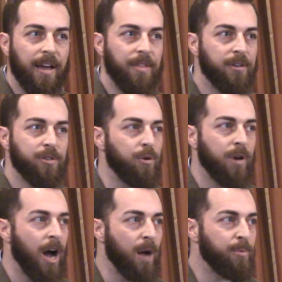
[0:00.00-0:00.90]
And there's no
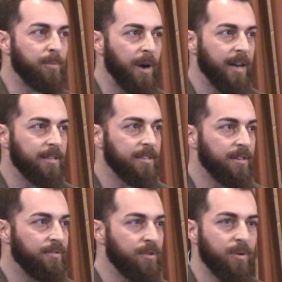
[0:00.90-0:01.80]
compromise.
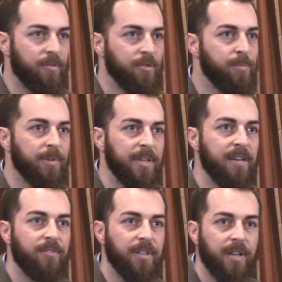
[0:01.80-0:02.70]
And if you
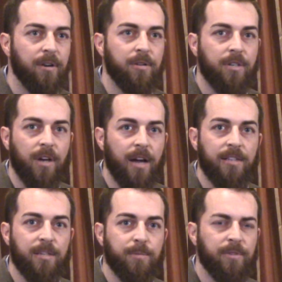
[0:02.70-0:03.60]
believe that there is a
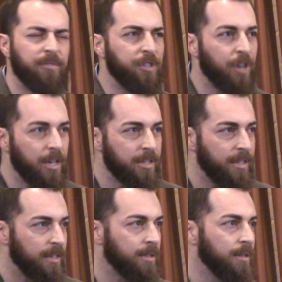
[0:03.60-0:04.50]
concept of
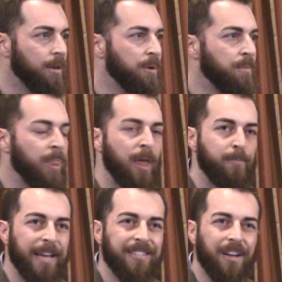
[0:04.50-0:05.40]
justice
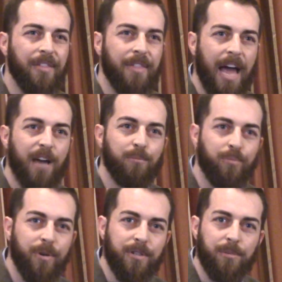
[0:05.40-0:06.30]
based on that
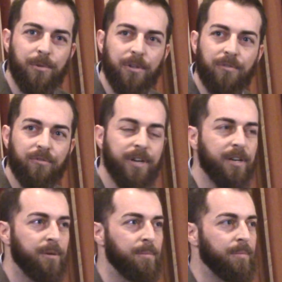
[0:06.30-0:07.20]
principle of
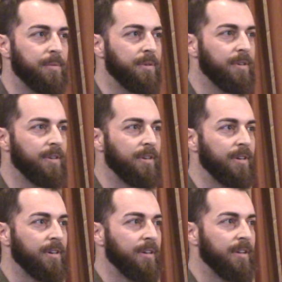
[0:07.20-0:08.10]
freedom,
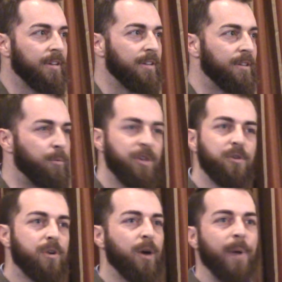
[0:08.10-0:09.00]
then when
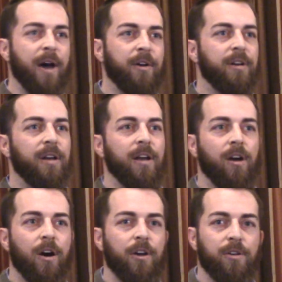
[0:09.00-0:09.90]
you come out and
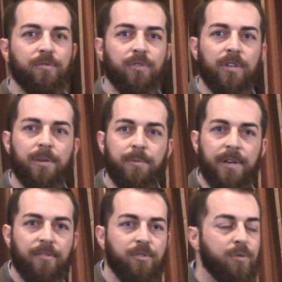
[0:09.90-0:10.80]
argue for
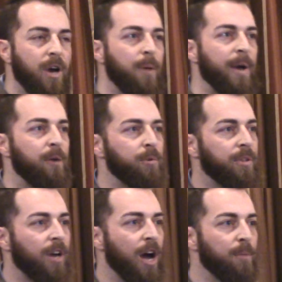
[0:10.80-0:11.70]
liberty, if you come out with
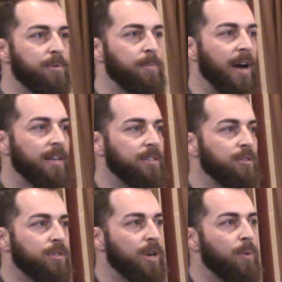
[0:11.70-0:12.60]
compromise and
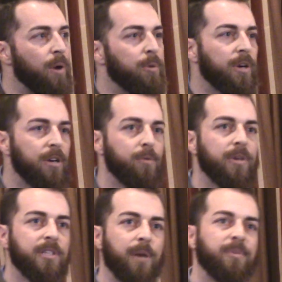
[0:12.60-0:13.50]
you say, well, we're going to
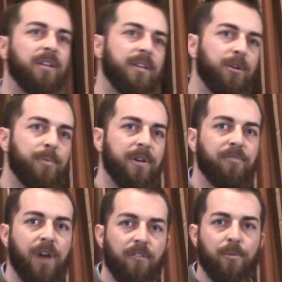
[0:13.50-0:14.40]
accept a little bit
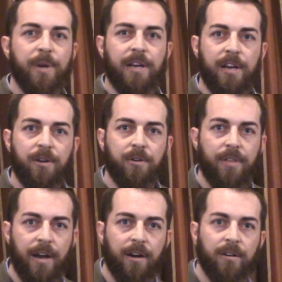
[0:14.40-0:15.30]
of government here or
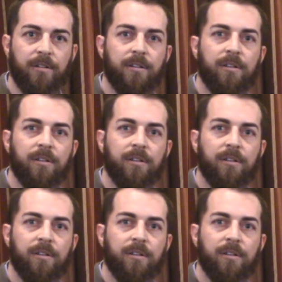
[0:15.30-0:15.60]
there,